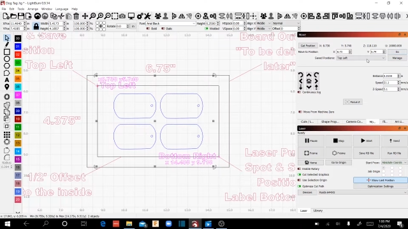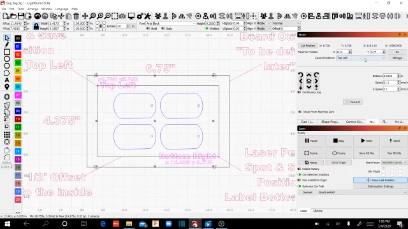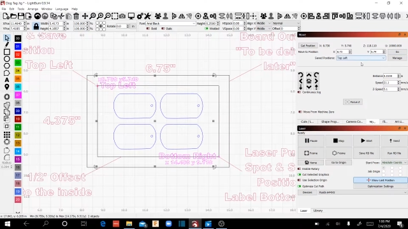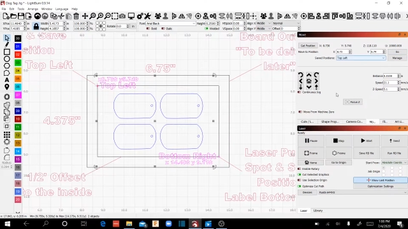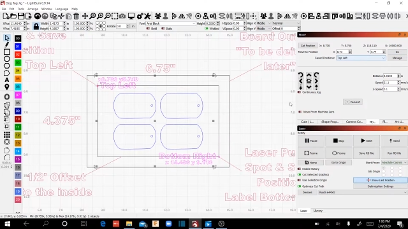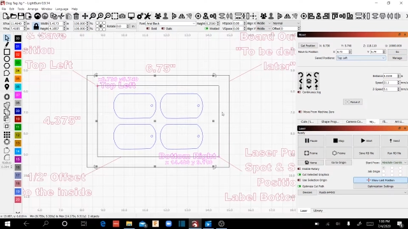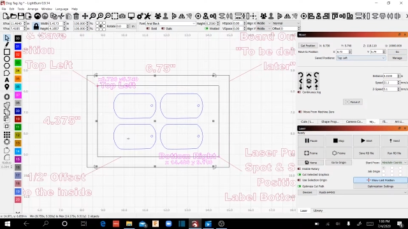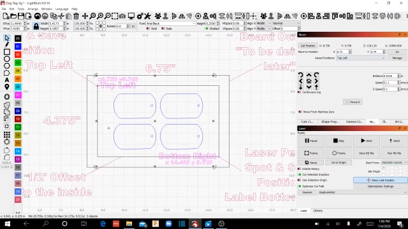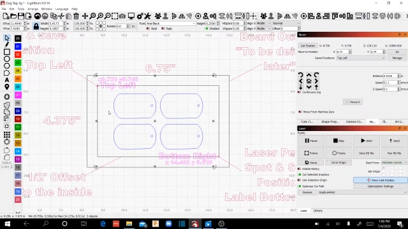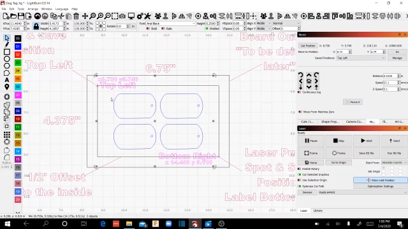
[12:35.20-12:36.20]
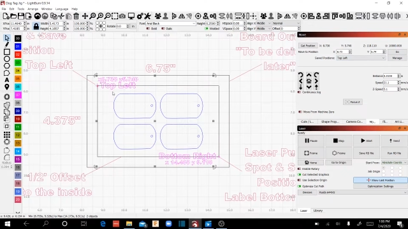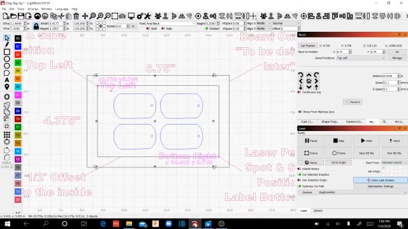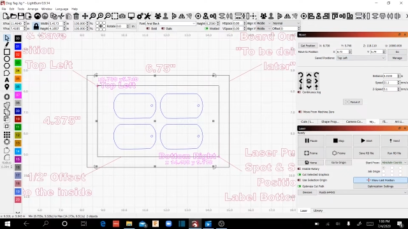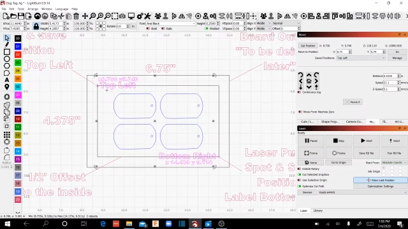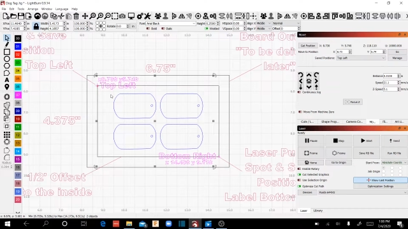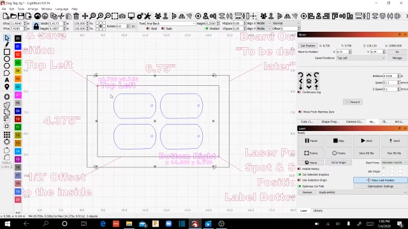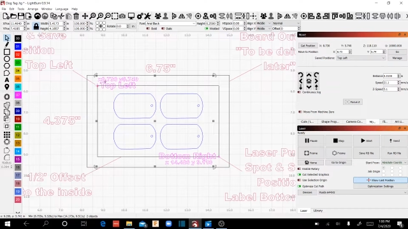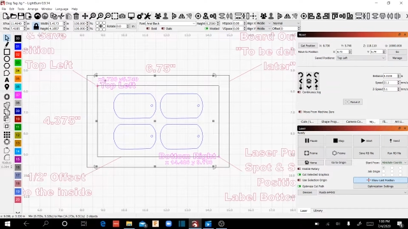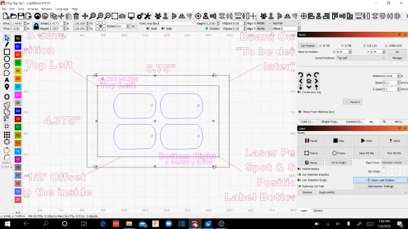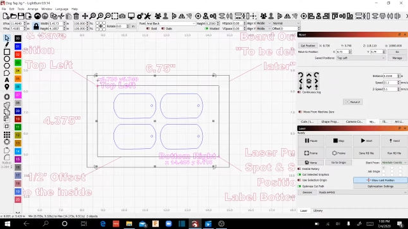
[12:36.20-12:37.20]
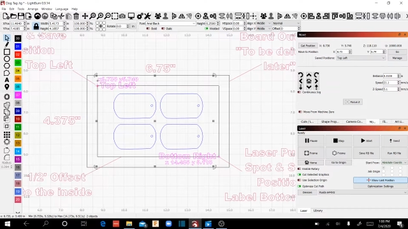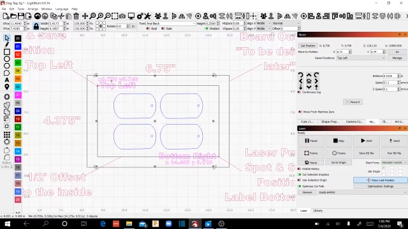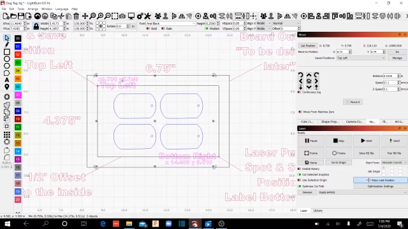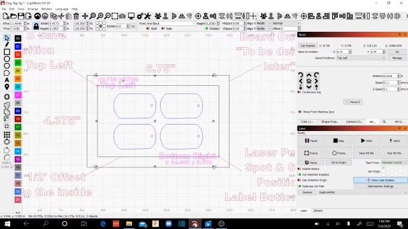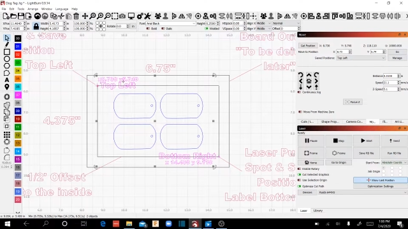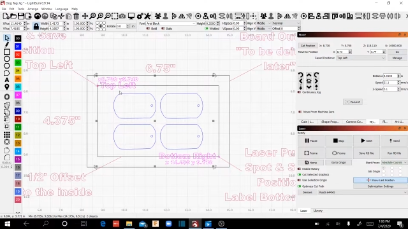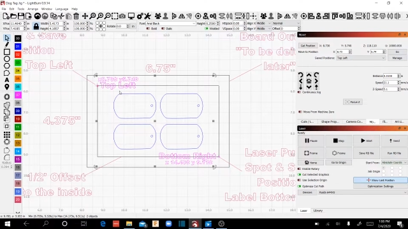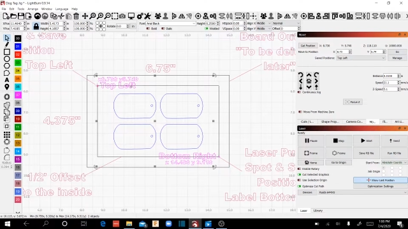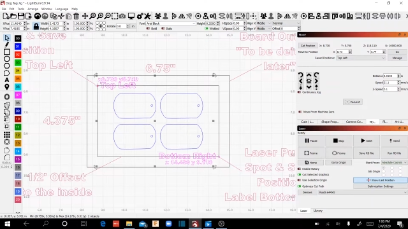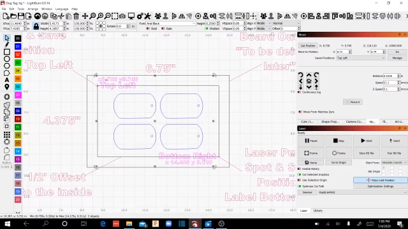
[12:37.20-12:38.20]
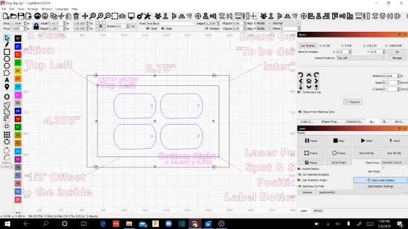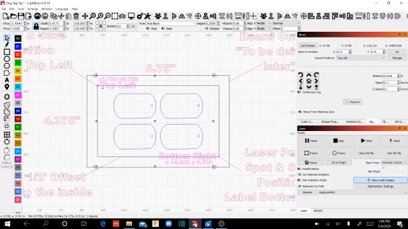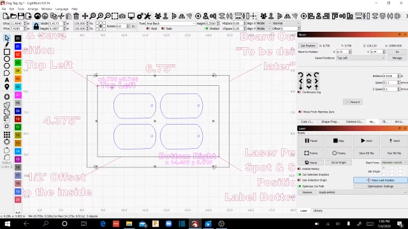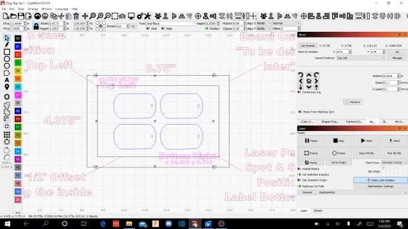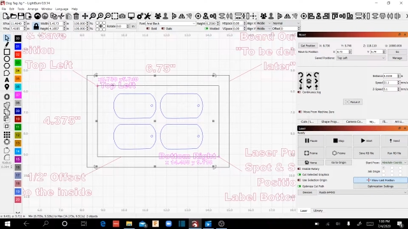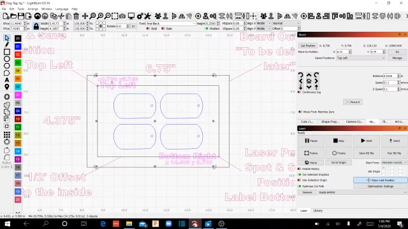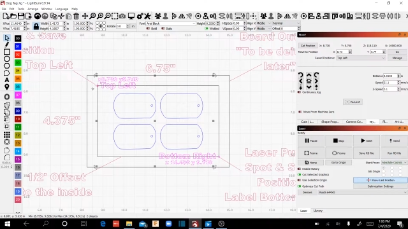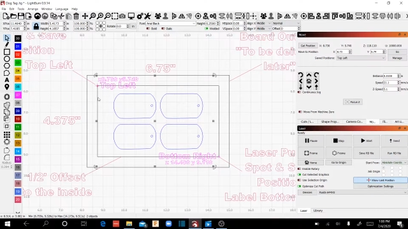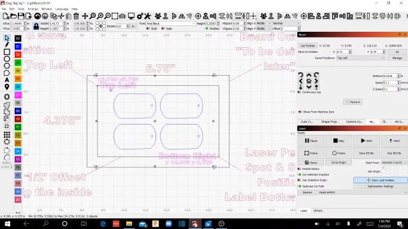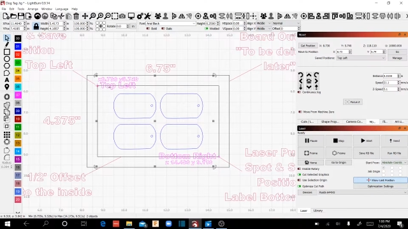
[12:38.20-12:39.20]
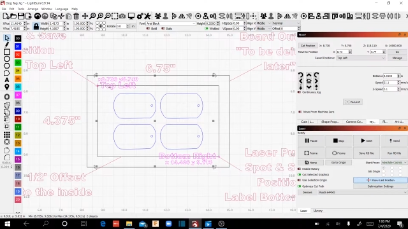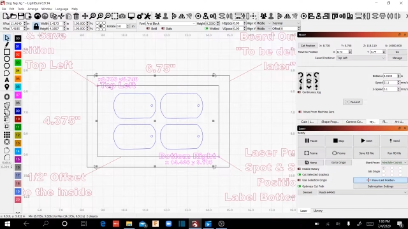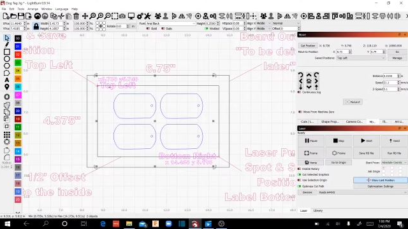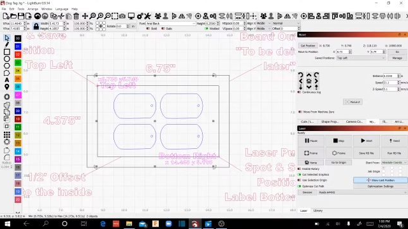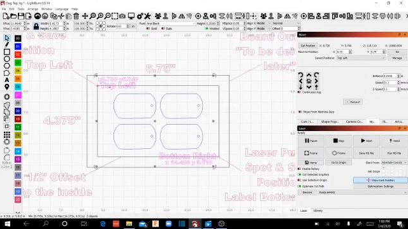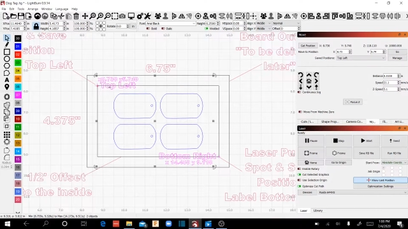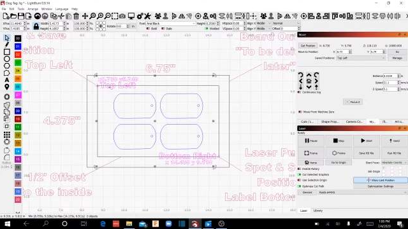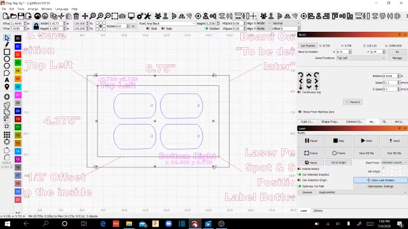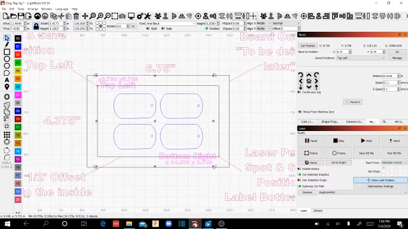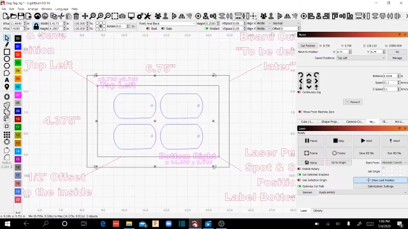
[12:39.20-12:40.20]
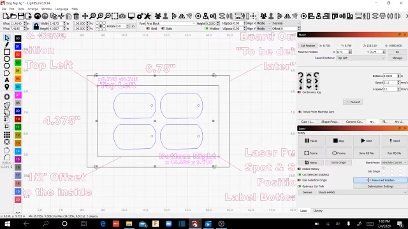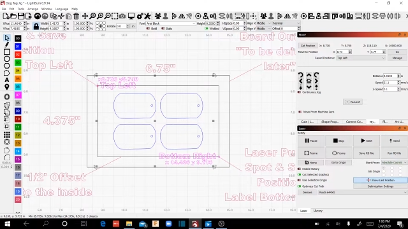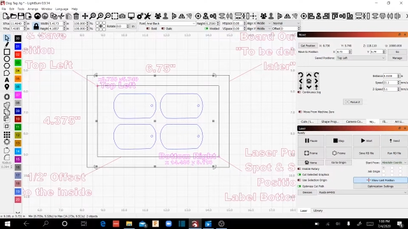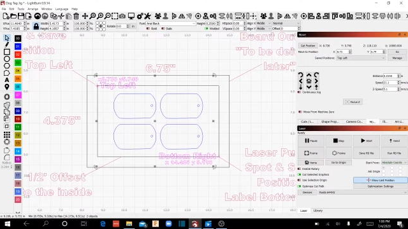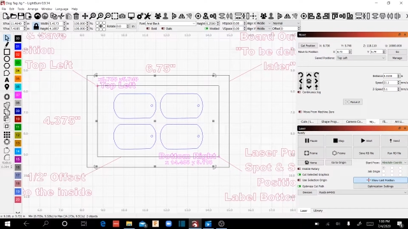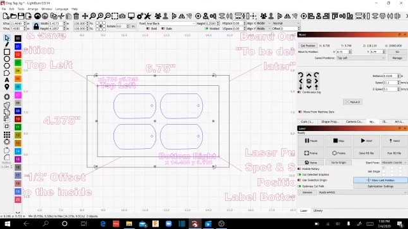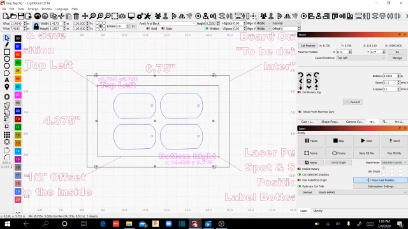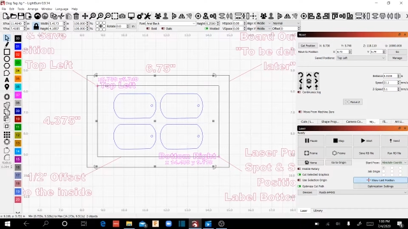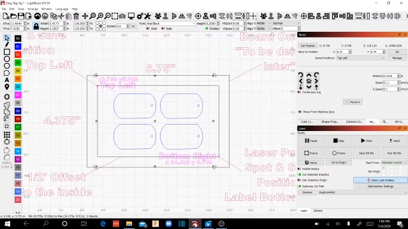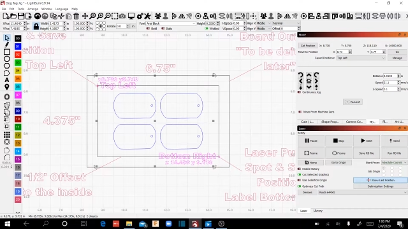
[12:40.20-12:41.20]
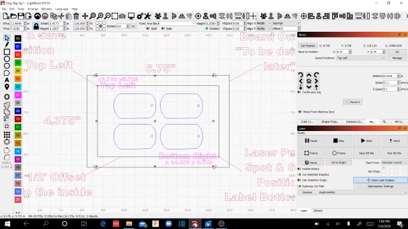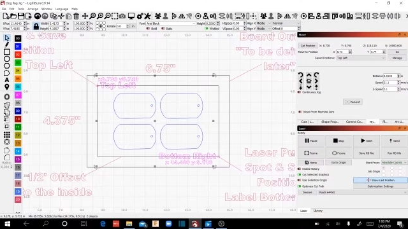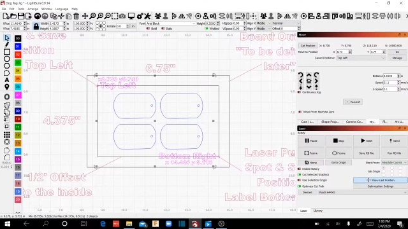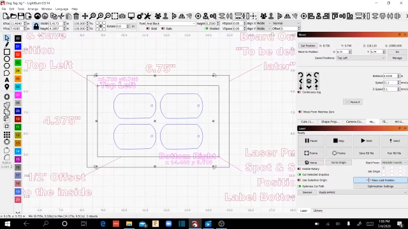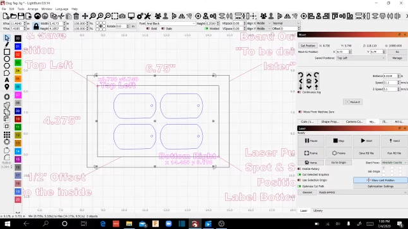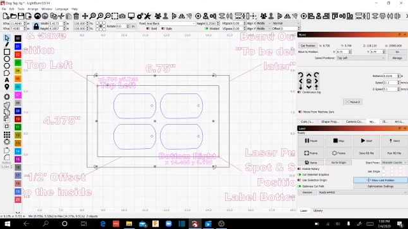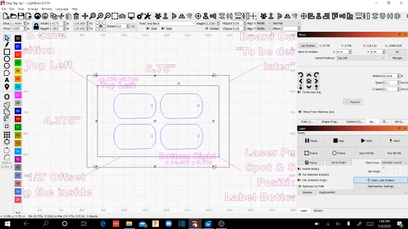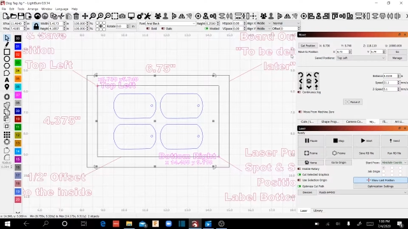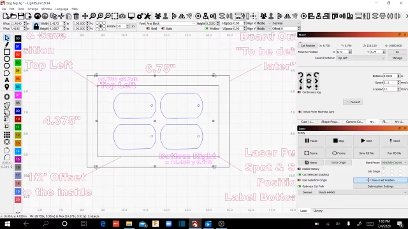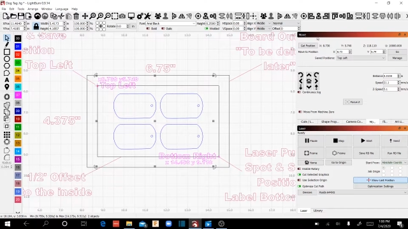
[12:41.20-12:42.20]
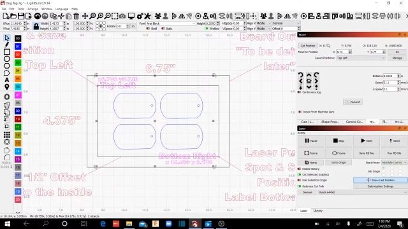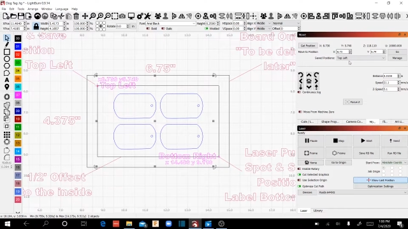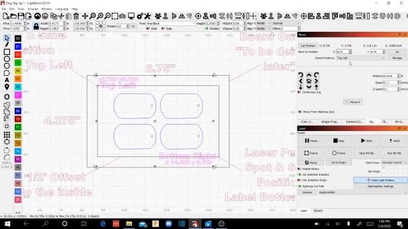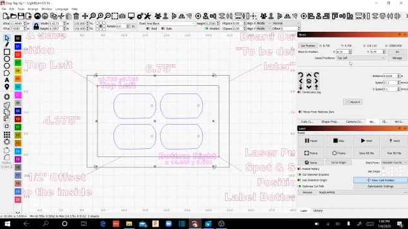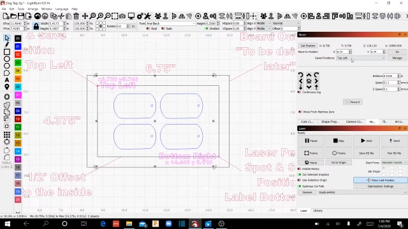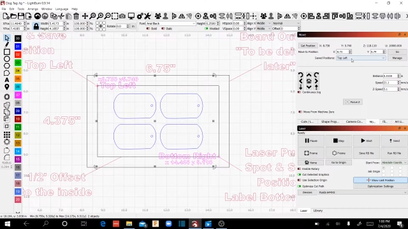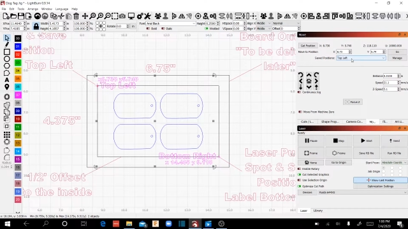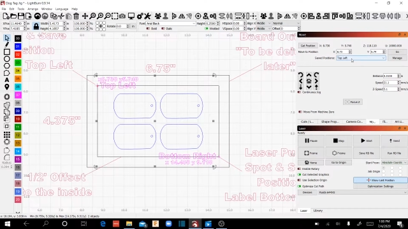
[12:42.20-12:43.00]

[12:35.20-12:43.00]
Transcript: (no speaker visible)